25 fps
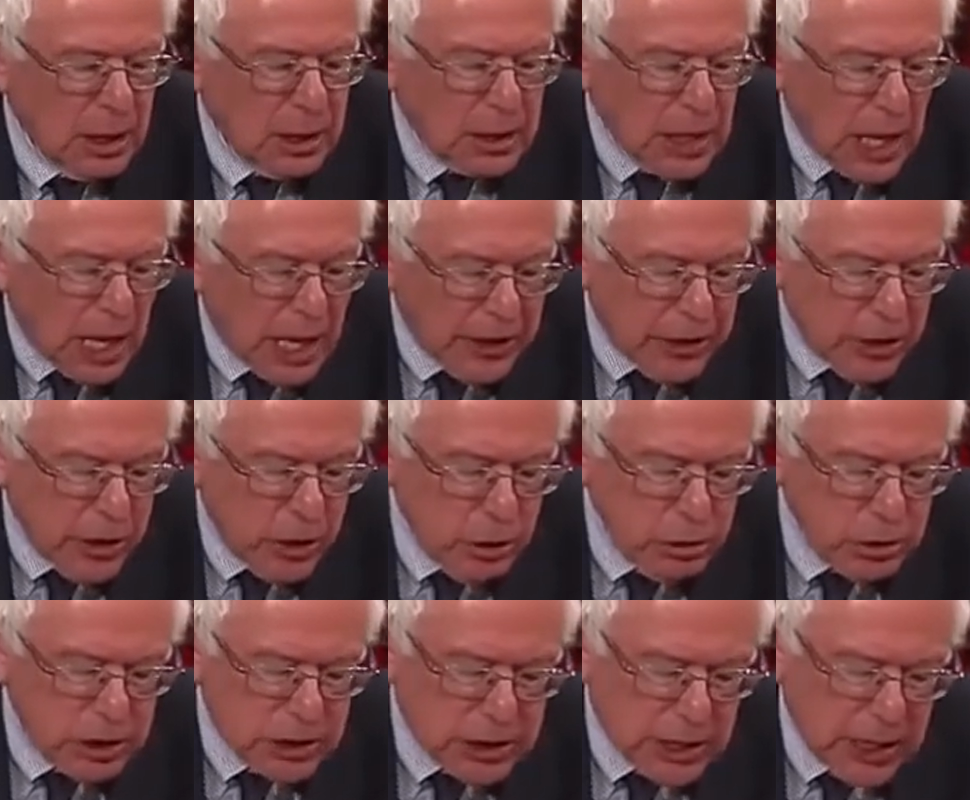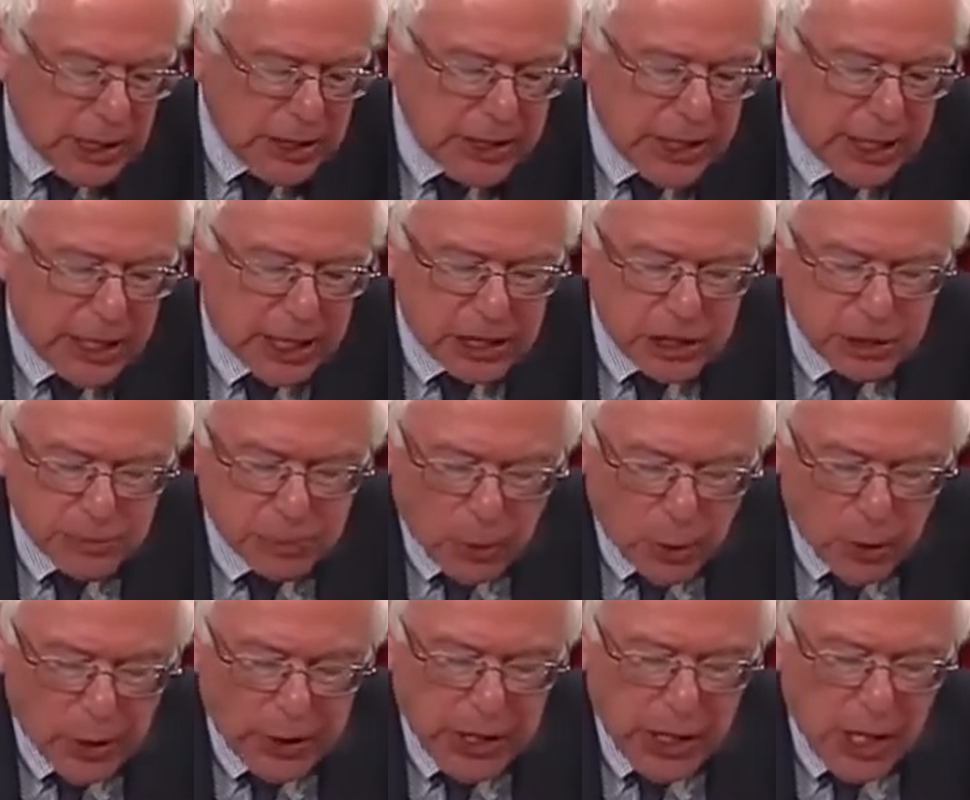Donahue said that
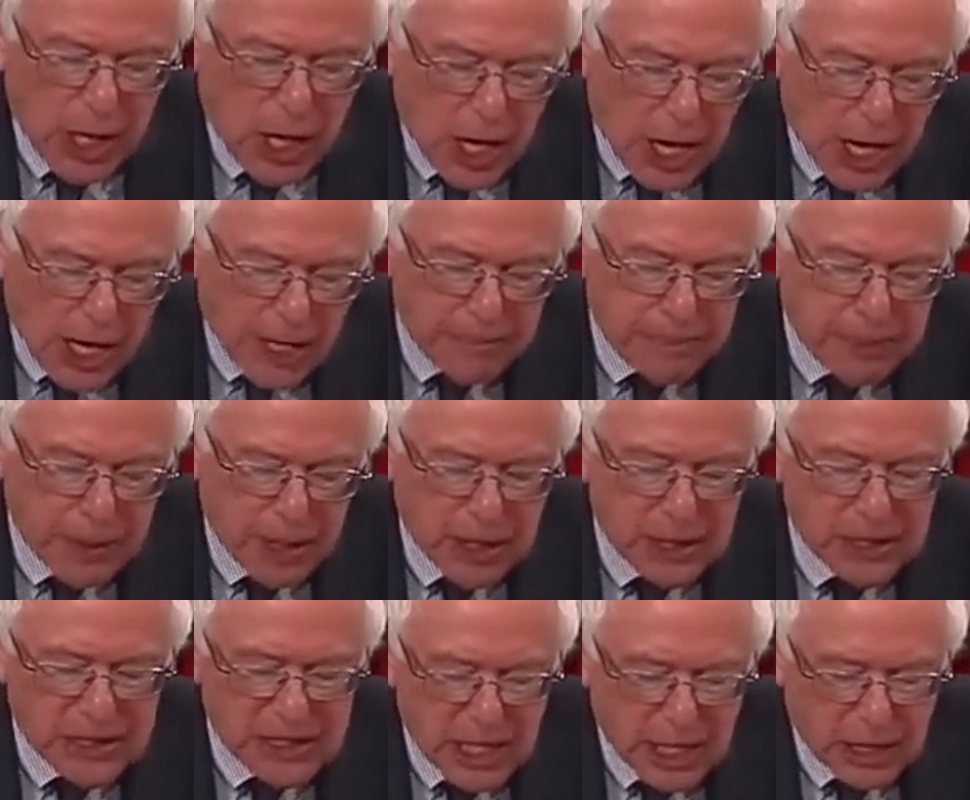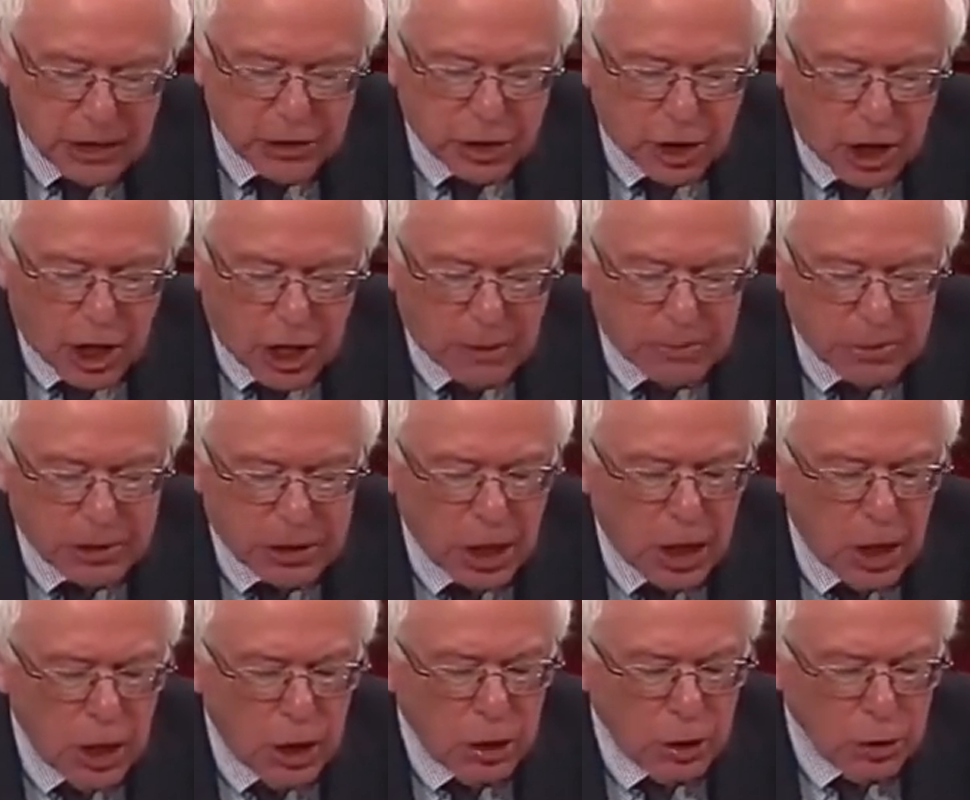exporting high-paid tech
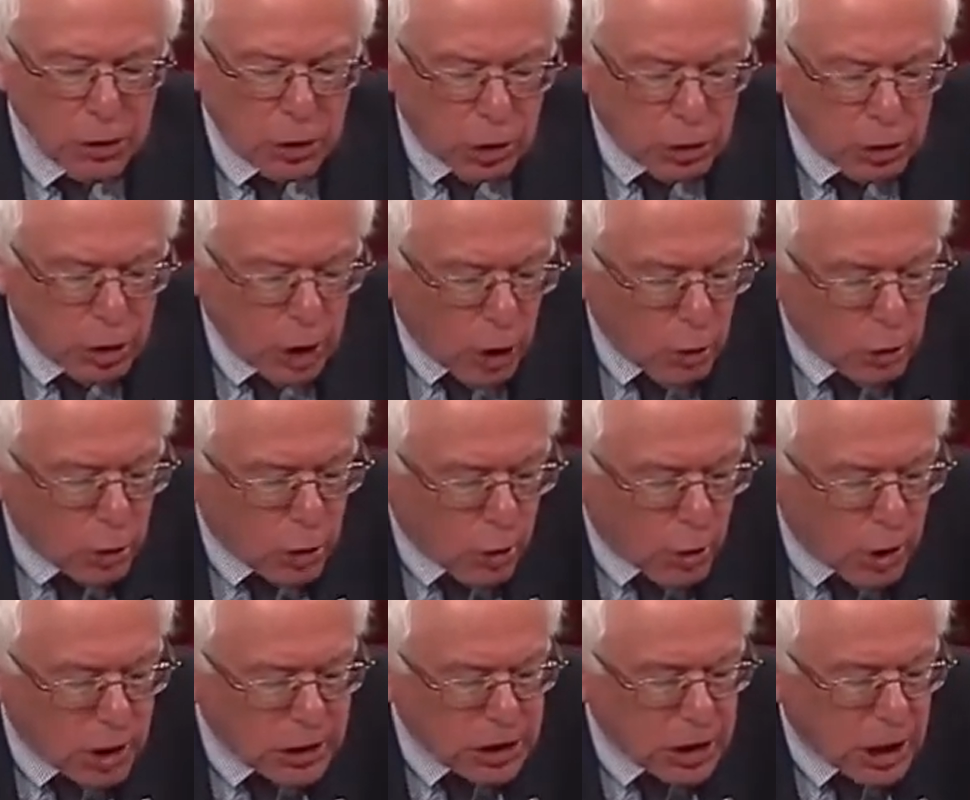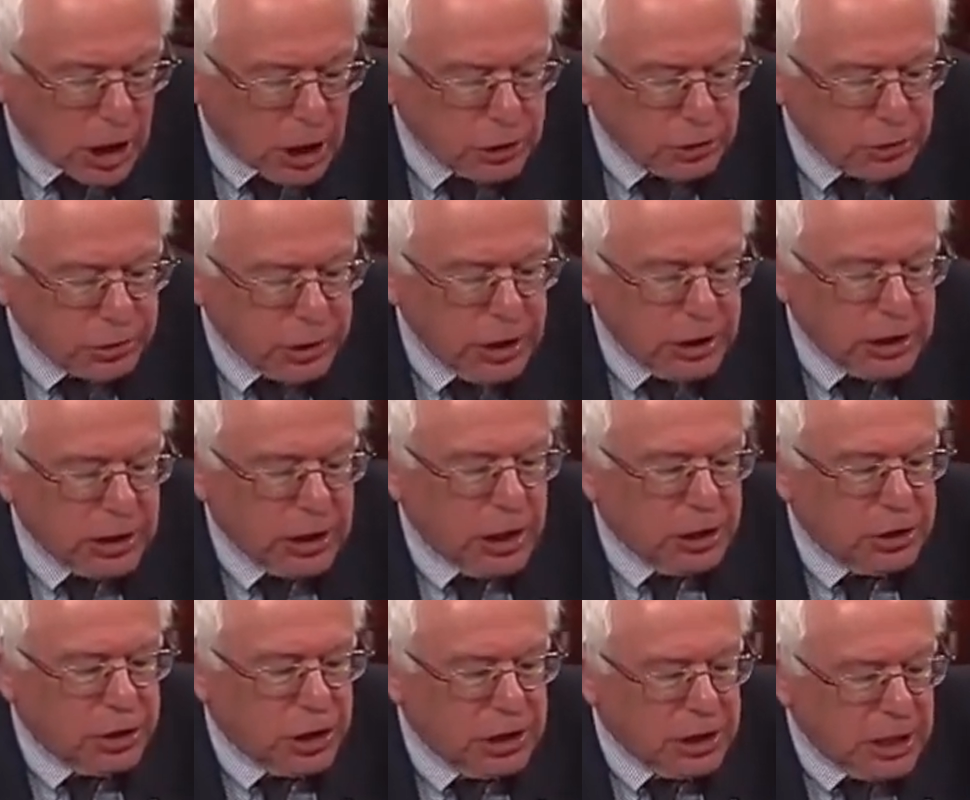jobs to low-cost countries
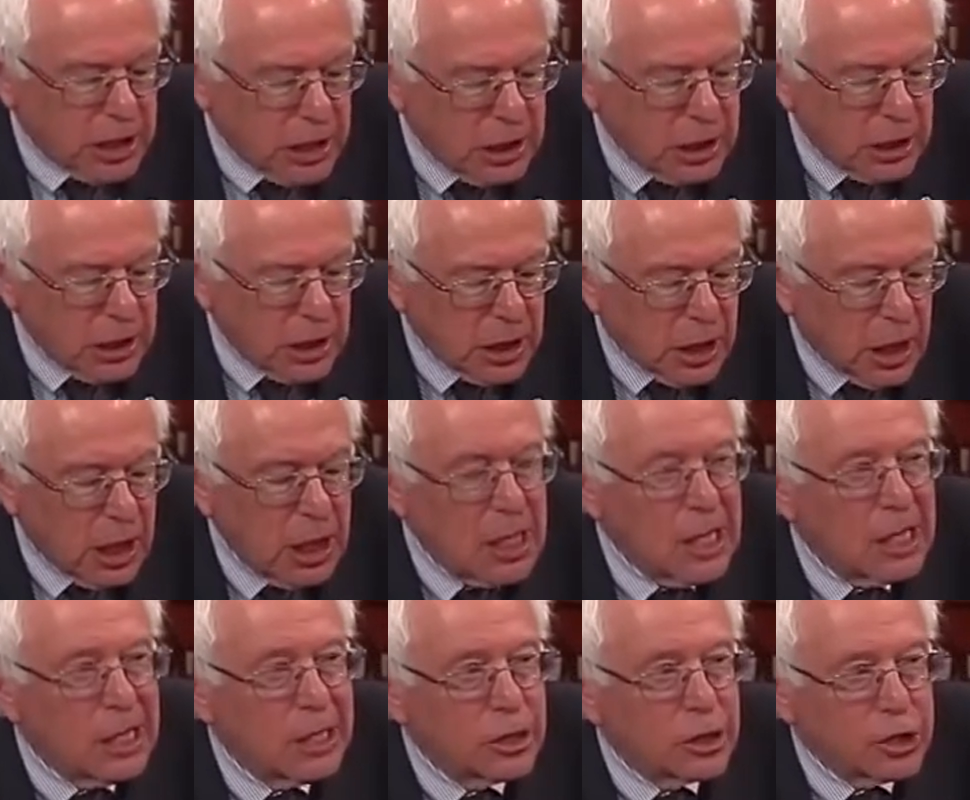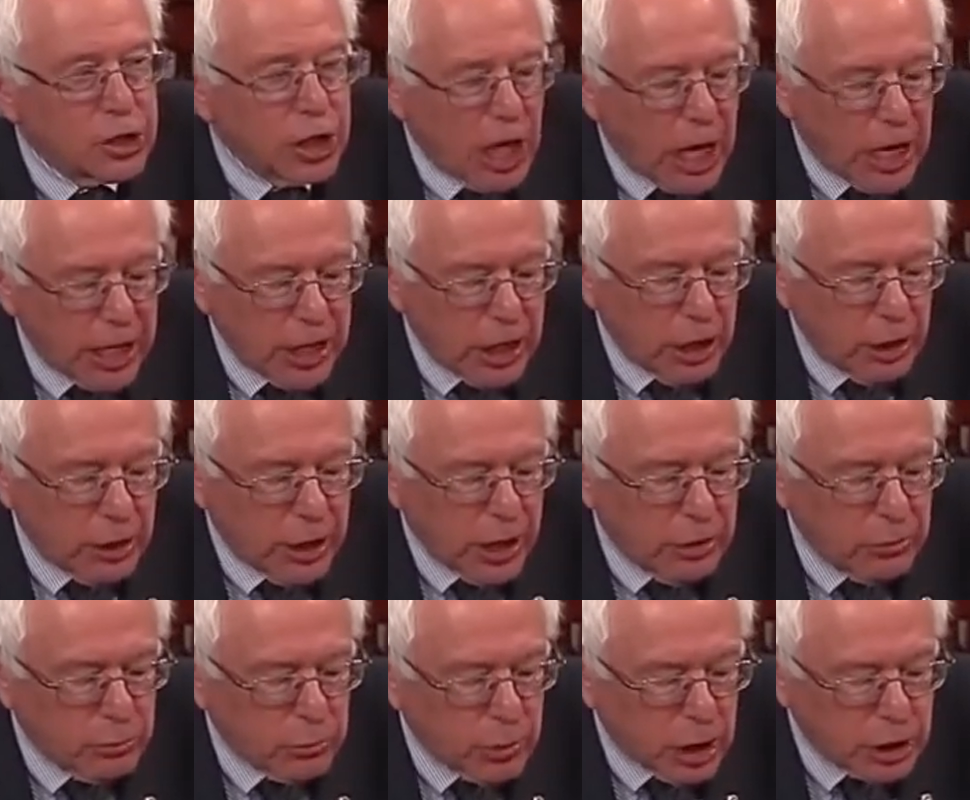such as India, China,
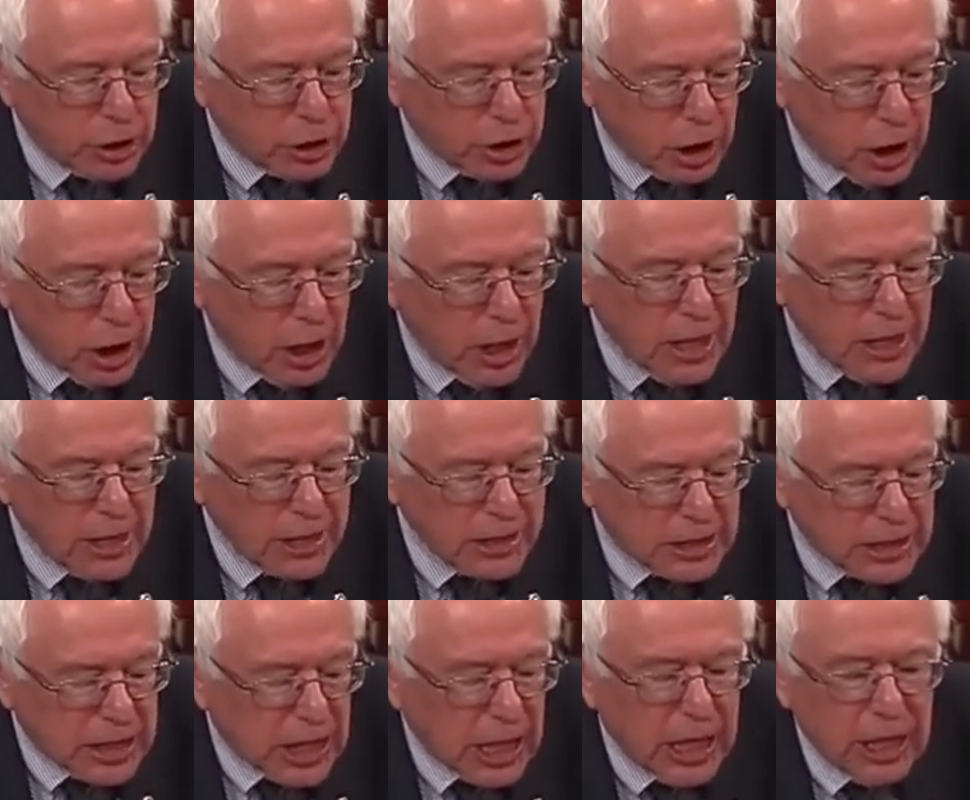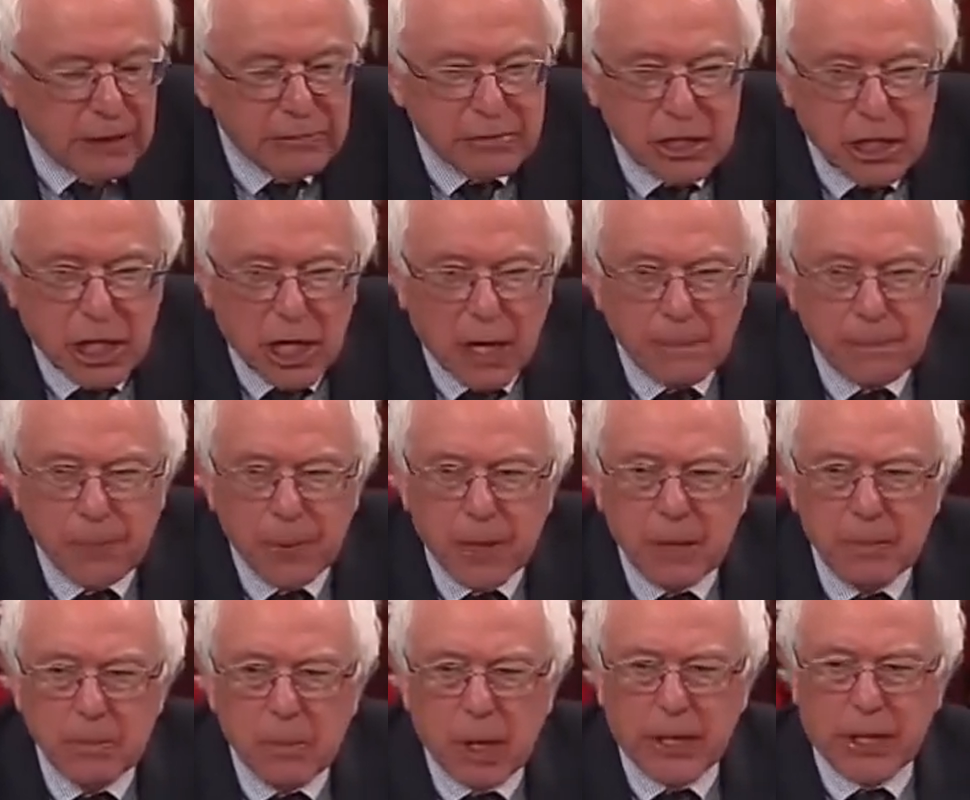and Russia saves
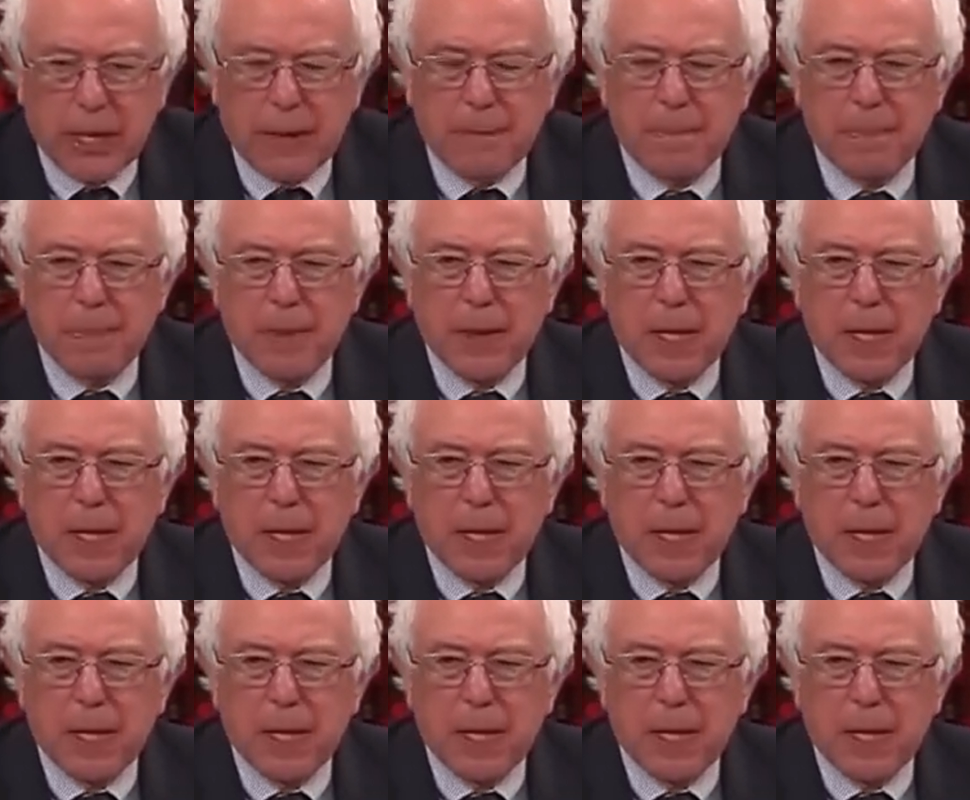company money.